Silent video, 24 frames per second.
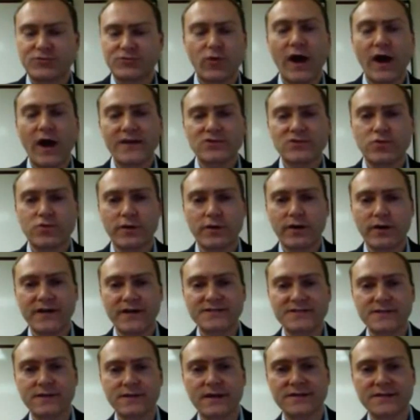That's right. Twitter
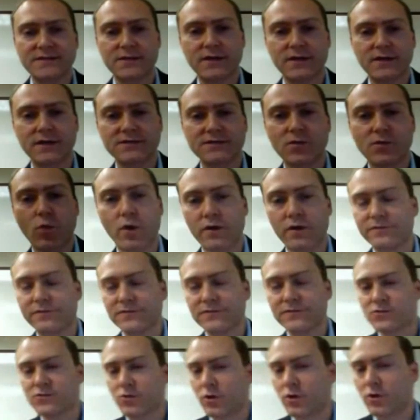has a
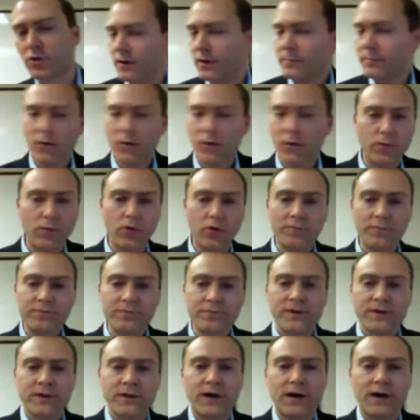wonderful story on mobile.
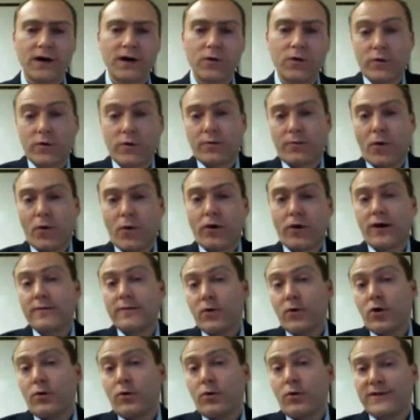We were born on